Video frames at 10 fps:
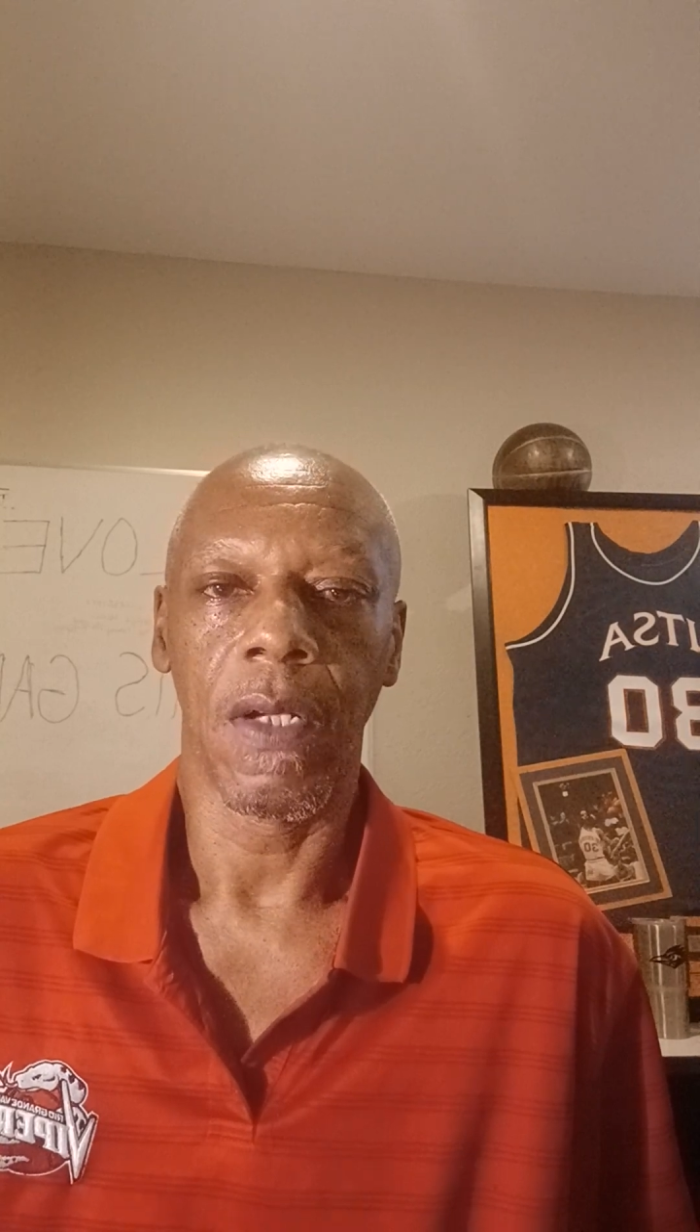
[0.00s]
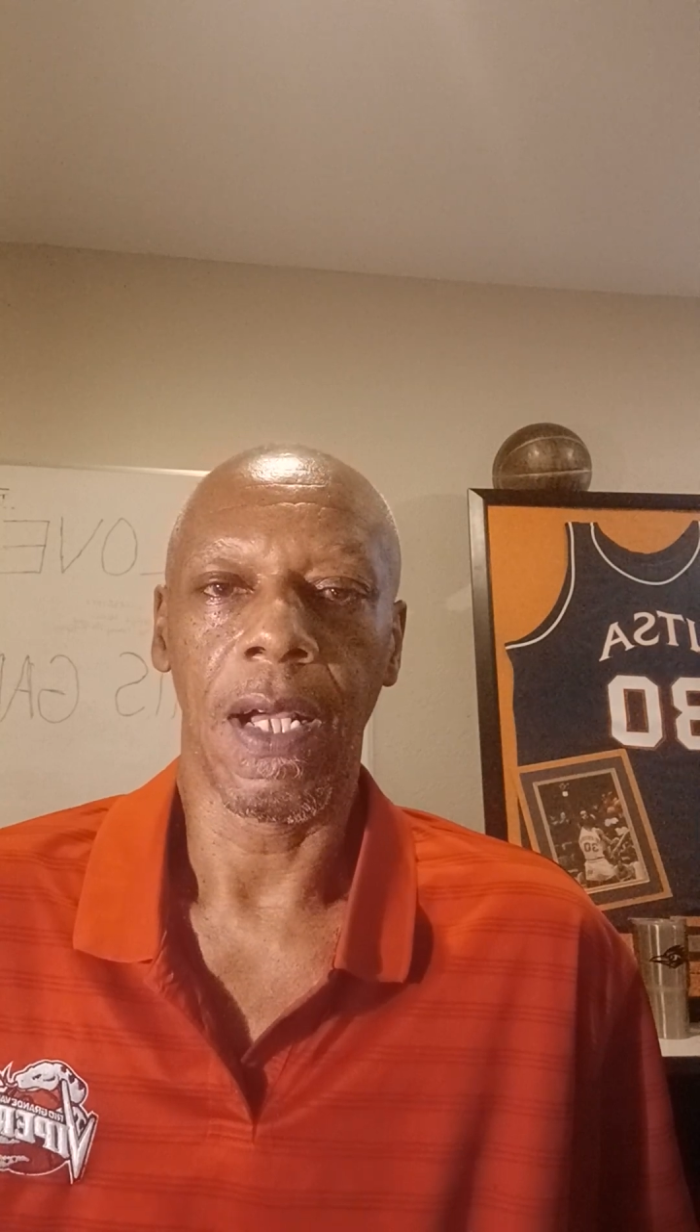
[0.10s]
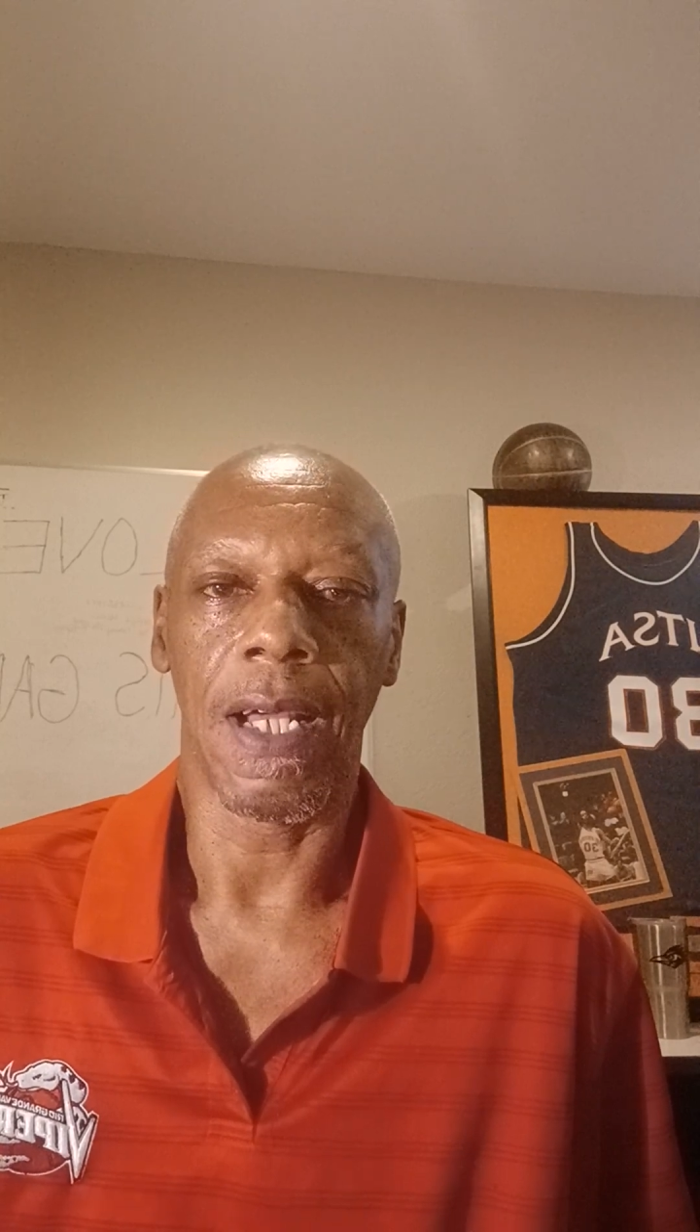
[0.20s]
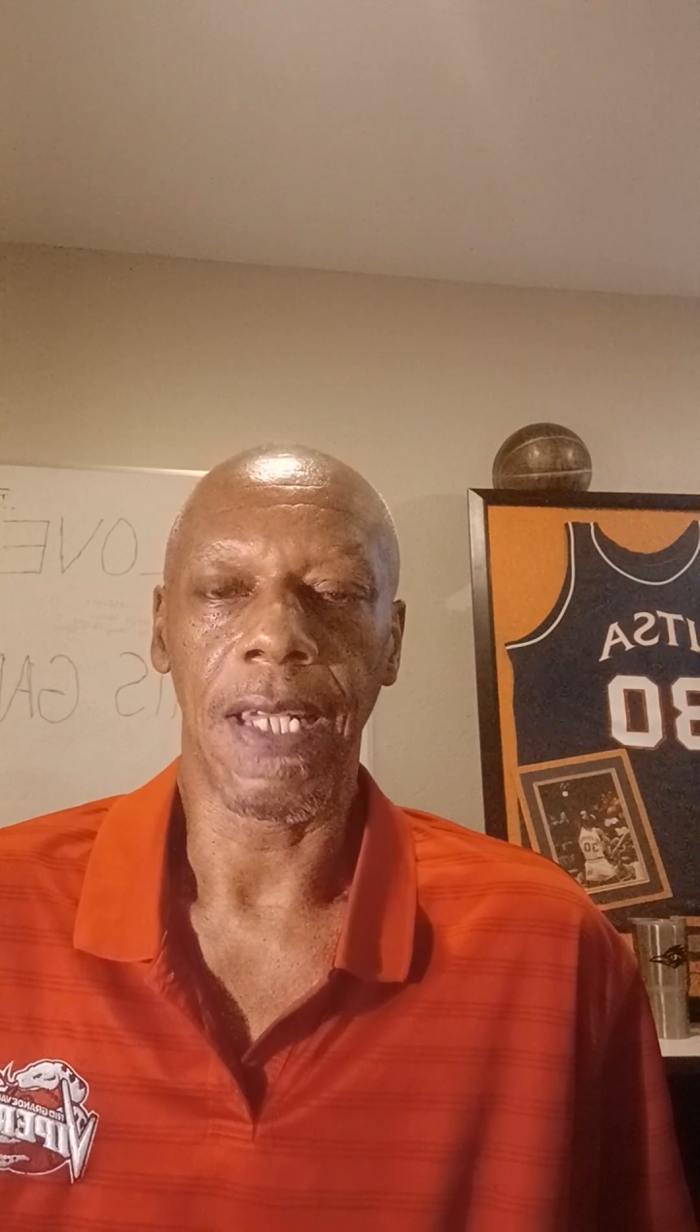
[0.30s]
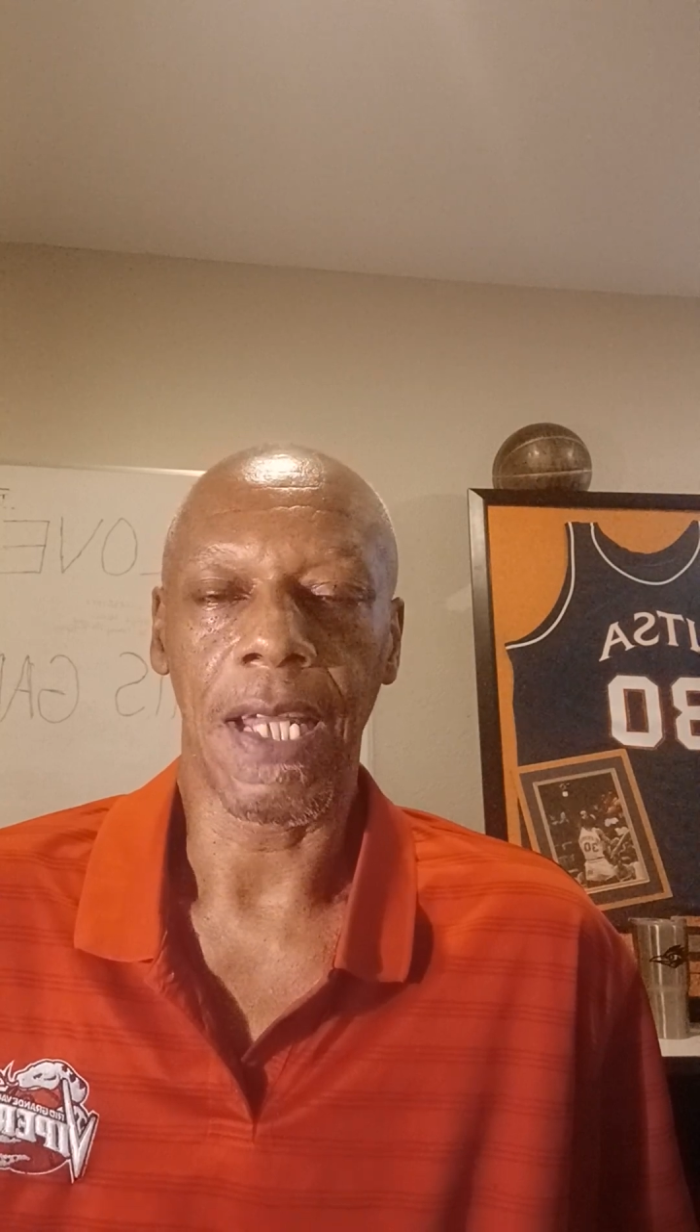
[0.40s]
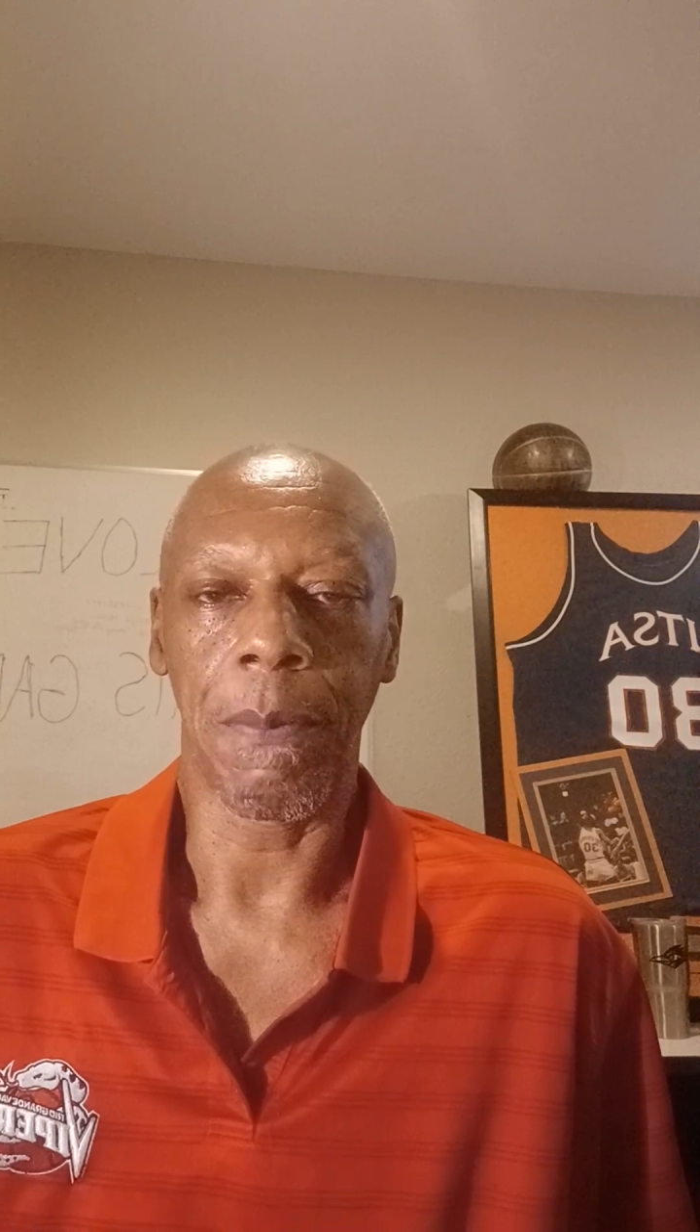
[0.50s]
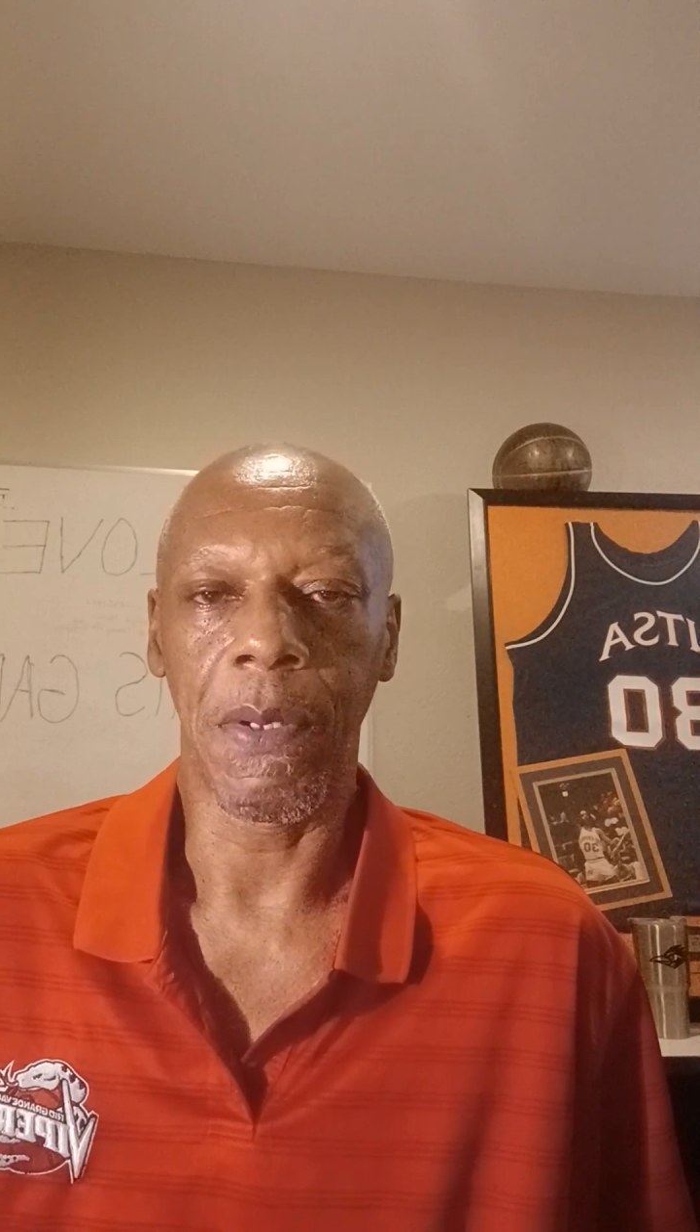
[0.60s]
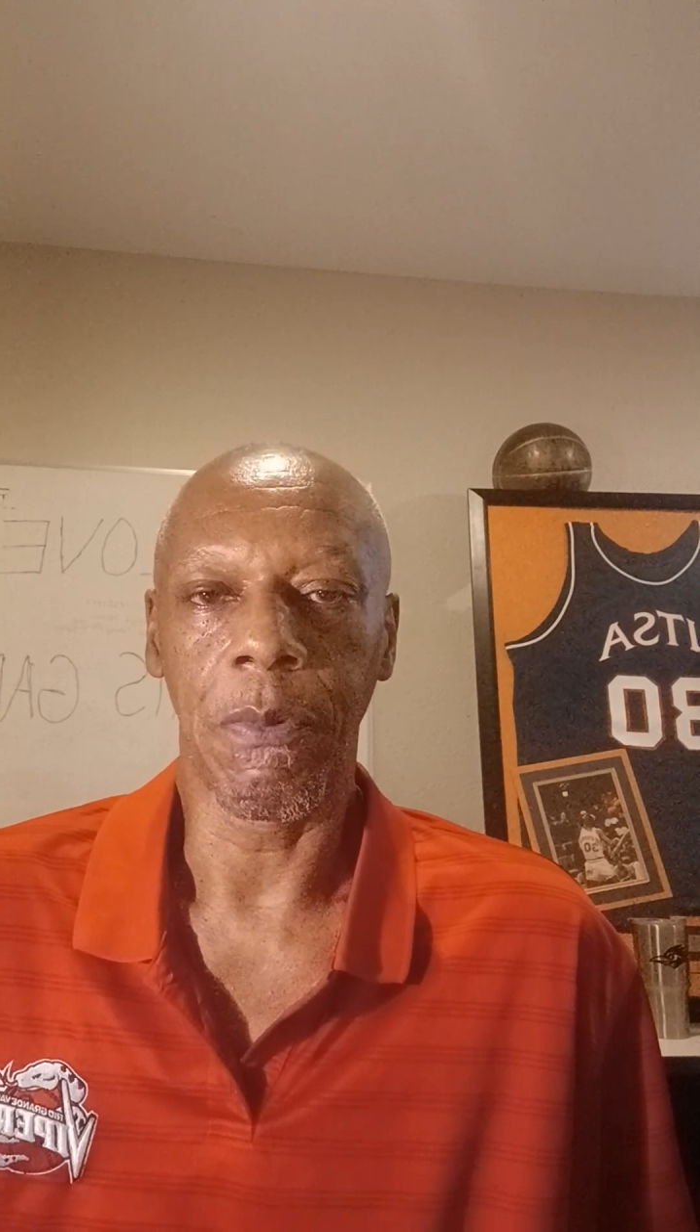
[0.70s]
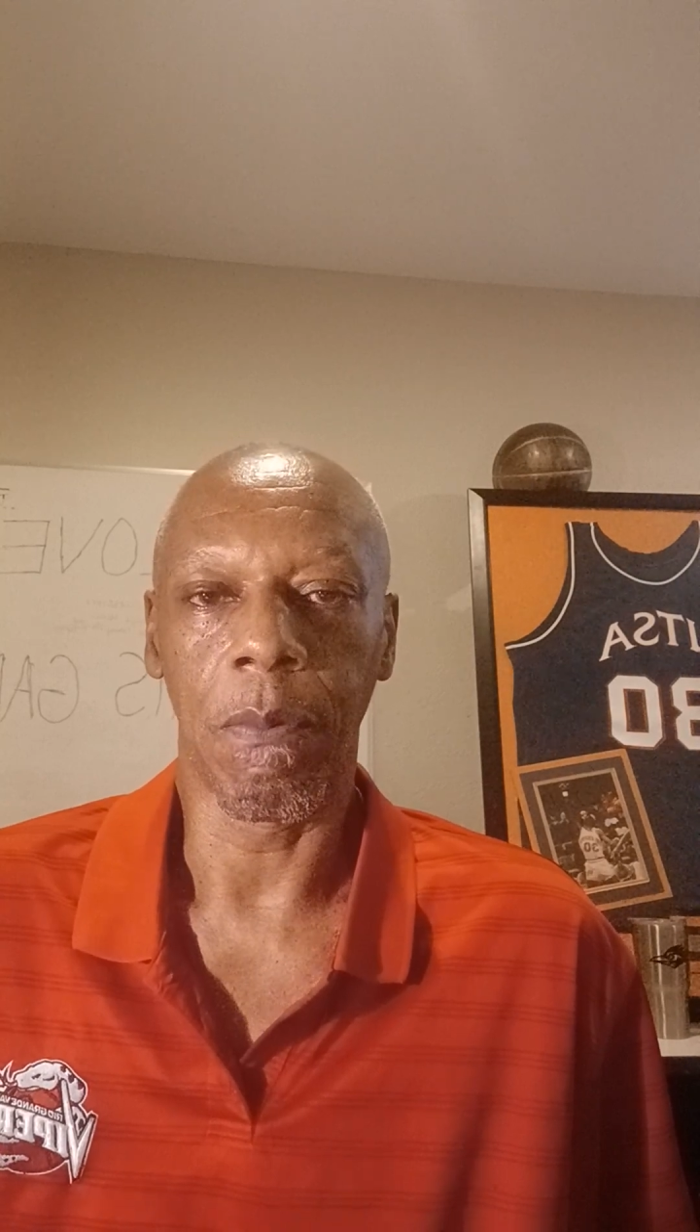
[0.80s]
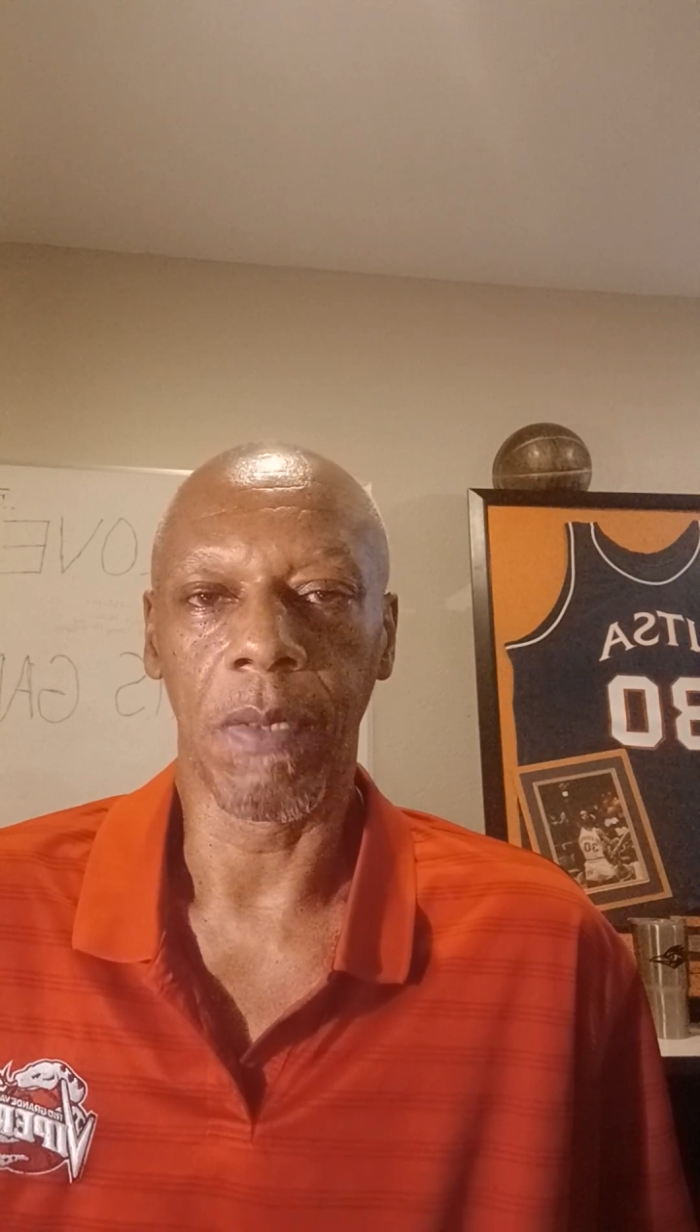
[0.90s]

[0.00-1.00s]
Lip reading: A lot of people